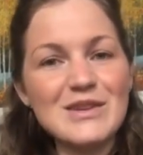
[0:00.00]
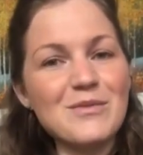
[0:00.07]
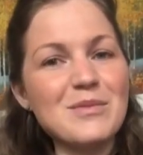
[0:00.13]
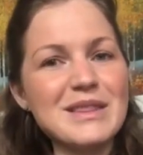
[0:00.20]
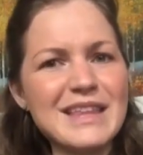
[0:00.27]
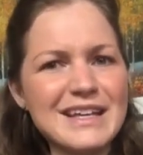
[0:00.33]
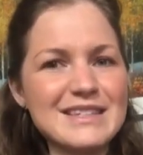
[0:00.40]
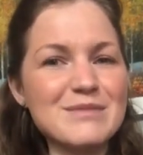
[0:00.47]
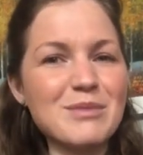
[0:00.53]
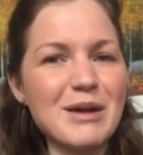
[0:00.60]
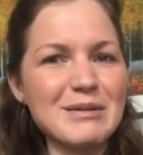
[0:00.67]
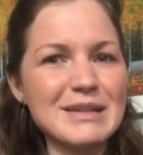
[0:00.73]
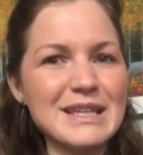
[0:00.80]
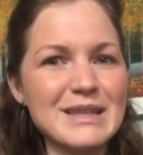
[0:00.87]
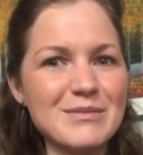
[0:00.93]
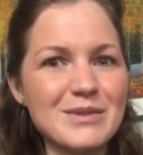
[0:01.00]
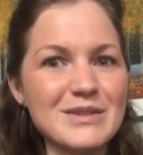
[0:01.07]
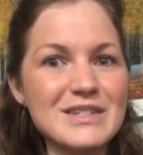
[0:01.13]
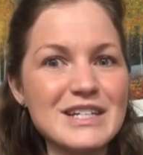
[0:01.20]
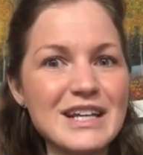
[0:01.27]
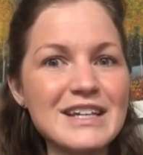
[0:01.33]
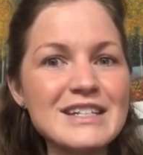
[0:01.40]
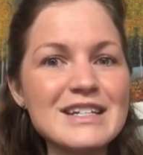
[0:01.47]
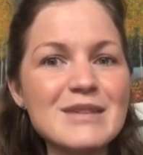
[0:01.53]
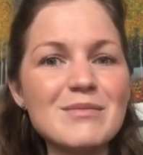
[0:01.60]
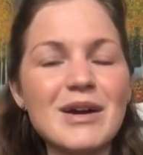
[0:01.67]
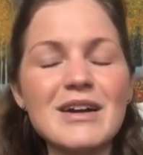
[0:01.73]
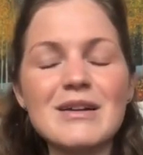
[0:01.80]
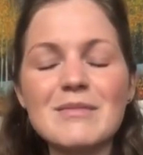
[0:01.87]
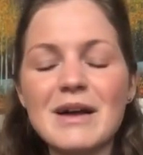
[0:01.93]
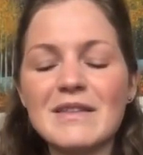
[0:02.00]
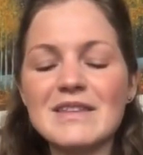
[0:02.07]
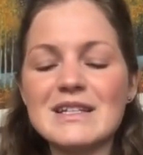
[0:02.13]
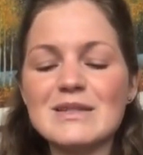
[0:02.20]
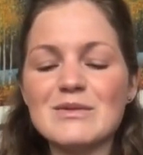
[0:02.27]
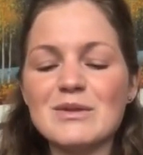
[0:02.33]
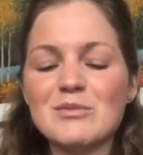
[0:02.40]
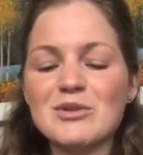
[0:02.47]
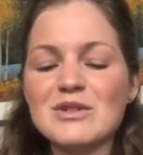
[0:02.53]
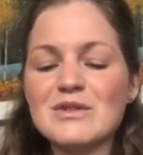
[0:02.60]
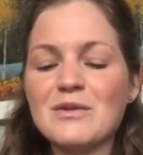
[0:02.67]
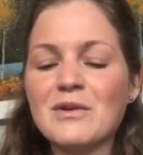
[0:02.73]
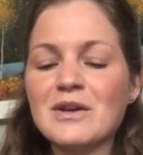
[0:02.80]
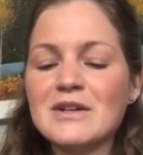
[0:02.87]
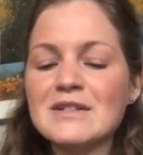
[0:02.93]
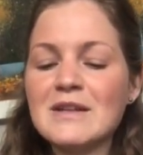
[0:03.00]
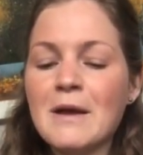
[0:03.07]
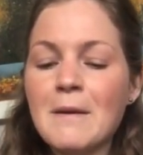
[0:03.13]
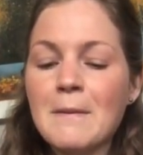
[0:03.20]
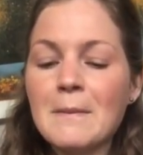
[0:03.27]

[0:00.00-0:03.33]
But that's probably the most challenging part about this with preschoolers.